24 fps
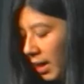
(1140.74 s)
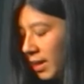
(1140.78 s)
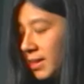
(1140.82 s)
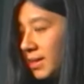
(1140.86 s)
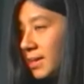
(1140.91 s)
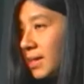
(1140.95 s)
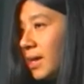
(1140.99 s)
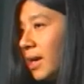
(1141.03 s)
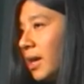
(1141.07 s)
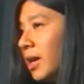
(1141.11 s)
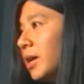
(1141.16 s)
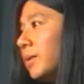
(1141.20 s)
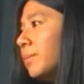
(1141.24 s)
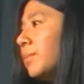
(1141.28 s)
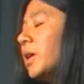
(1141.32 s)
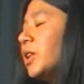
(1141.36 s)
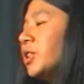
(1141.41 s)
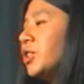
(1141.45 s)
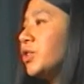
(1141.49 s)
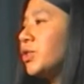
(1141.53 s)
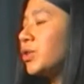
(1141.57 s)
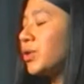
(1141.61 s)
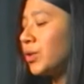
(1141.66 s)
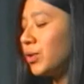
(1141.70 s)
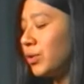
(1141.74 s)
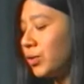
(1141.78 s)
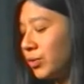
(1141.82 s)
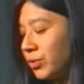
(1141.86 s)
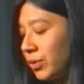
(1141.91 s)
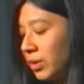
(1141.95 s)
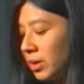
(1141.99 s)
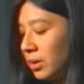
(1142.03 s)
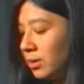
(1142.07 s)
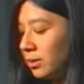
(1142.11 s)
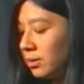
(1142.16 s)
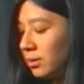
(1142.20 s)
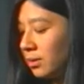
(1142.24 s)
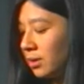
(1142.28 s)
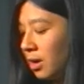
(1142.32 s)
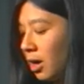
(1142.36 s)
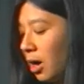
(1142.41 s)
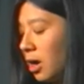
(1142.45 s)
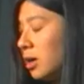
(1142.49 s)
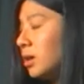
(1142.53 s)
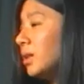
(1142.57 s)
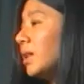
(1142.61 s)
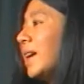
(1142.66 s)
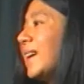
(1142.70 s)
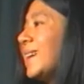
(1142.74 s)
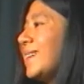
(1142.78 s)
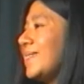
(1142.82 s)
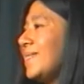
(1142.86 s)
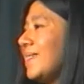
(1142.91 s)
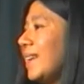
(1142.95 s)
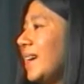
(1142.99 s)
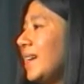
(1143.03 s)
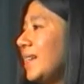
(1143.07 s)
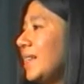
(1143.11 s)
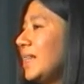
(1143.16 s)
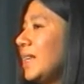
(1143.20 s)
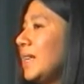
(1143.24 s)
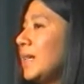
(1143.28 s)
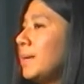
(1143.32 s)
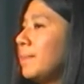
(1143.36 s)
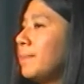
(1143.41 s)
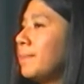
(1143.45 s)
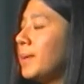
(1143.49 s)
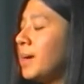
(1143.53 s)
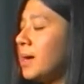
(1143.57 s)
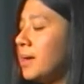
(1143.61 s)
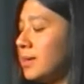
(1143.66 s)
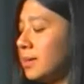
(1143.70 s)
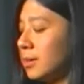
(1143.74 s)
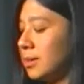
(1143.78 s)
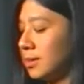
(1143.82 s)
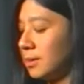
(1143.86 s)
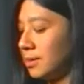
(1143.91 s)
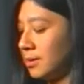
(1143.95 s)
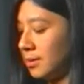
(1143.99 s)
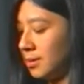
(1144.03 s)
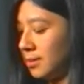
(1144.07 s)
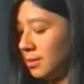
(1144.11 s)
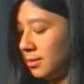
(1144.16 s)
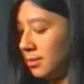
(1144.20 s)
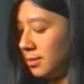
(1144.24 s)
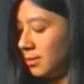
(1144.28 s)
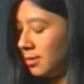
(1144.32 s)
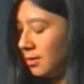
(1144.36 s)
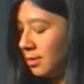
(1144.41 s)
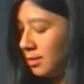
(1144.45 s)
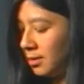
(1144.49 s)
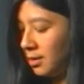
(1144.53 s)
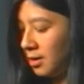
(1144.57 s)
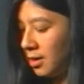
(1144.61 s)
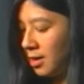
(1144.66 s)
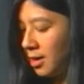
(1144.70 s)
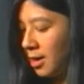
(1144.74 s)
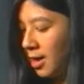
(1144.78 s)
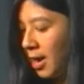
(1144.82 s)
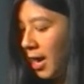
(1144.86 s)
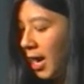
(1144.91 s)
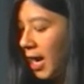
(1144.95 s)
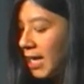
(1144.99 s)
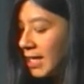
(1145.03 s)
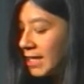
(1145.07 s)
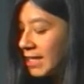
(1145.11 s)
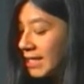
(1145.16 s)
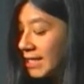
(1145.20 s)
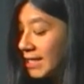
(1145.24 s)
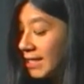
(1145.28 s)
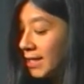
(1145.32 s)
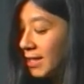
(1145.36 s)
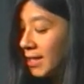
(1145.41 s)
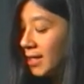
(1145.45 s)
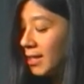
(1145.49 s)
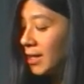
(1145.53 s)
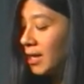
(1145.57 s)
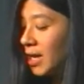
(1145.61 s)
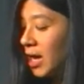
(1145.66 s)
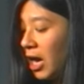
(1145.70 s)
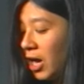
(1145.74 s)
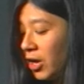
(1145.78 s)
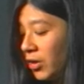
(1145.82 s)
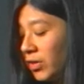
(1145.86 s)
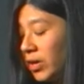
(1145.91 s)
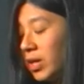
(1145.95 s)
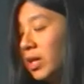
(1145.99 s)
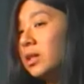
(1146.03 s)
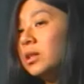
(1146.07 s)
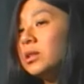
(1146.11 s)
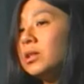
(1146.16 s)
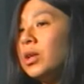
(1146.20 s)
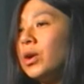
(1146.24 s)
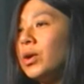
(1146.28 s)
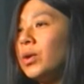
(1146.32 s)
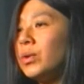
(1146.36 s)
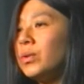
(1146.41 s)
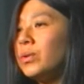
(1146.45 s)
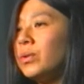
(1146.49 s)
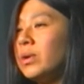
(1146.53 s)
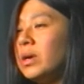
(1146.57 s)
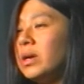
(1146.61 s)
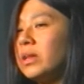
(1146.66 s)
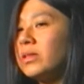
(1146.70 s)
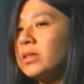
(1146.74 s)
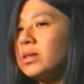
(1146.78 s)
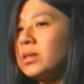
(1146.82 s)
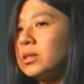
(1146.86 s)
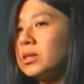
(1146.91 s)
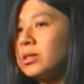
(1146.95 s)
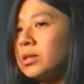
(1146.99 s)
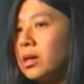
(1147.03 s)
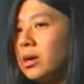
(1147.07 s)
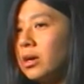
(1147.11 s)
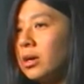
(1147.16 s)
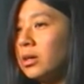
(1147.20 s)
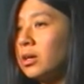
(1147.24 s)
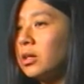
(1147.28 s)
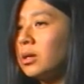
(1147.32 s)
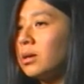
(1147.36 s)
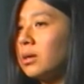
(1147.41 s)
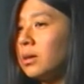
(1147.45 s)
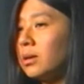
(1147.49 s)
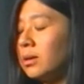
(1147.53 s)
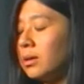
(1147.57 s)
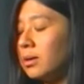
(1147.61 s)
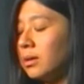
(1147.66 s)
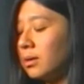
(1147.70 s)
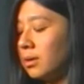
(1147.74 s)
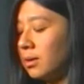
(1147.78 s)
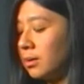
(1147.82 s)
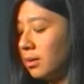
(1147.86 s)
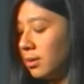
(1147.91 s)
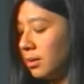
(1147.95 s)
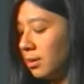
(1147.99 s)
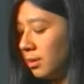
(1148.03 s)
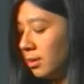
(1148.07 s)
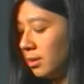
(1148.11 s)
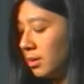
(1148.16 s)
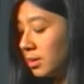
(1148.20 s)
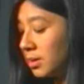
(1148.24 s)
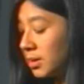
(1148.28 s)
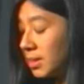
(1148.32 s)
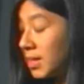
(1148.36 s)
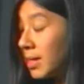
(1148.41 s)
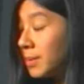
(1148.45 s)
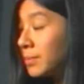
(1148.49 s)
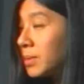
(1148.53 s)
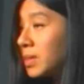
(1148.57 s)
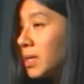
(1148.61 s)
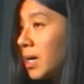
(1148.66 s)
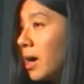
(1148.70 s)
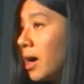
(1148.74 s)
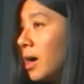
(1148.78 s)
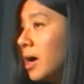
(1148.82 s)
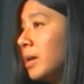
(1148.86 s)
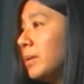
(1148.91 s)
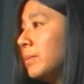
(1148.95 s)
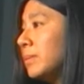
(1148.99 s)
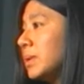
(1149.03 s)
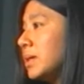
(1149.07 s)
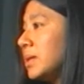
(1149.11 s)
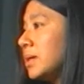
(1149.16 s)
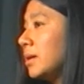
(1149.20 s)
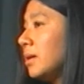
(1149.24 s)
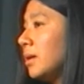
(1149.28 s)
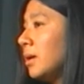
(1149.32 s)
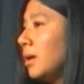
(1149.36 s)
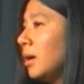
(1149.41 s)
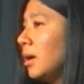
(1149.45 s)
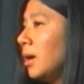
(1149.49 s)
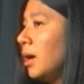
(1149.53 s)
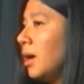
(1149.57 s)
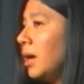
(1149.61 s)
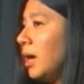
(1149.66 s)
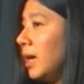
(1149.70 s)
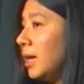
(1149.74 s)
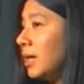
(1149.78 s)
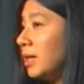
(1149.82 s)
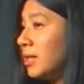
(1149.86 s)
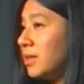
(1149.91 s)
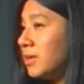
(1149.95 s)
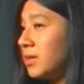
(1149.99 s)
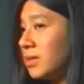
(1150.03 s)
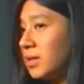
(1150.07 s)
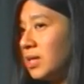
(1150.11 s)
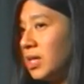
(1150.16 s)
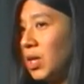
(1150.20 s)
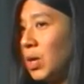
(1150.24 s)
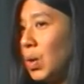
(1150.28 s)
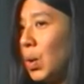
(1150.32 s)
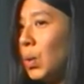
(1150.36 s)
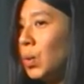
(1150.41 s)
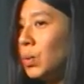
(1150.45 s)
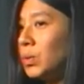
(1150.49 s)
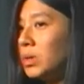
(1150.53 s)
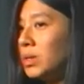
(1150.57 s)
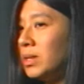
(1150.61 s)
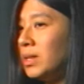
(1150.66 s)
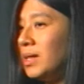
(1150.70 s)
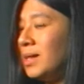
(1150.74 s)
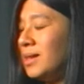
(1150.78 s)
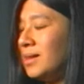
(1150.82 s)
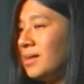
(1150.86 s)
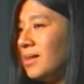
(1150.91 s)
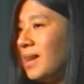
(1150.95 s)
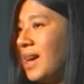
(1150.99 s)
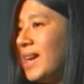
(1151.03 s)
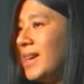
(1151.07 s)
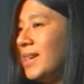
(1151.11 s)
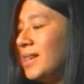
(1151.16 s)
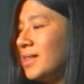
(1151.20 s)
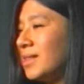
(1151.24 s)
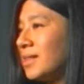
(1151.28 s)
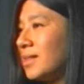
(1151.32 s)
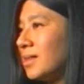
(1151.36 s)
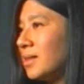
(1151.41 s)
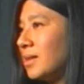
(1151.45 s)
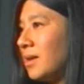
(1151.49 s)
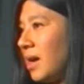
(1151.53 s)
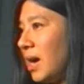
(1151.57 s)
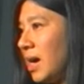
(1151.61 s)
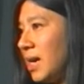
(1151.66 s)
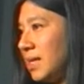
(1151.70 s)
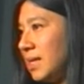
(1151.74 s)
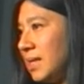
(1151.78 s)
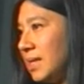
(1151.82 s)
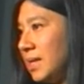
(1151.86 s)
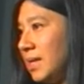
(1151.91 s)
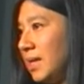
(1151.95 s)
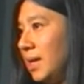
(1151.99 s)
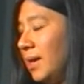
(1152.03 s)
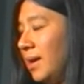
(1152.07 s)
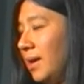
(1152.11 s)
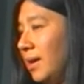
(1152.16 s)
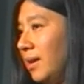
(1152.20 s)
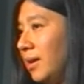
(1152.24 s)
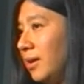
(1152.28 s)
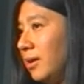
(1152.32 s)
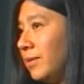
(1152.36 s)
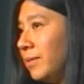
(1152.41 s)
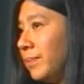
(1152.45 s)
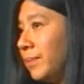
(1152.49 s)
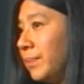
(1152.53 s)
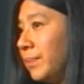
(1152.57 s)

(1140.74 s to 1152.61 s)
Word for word: I say my children are like lightning bugs, I see how they glow in the dark. Sometimes it is the only light I see.